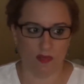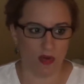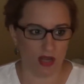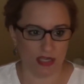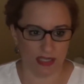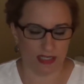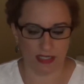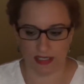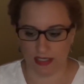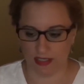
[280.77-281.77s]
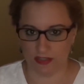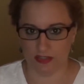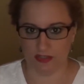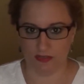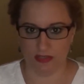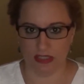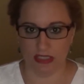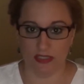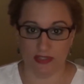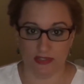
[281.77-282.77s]
walking in any kind of shoe with
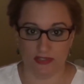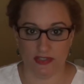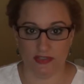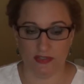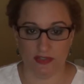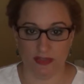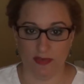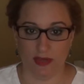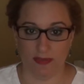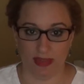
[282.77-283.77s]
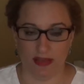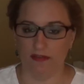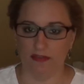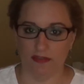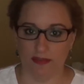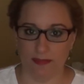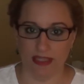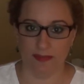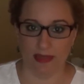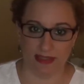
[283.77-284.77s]
heels is usually quite painful for
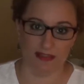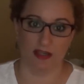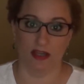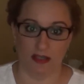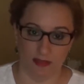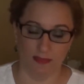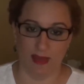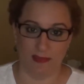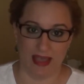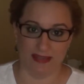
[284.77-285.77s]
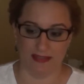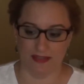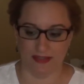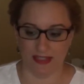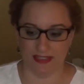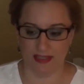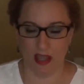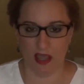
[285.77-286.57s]
me based on my past illness.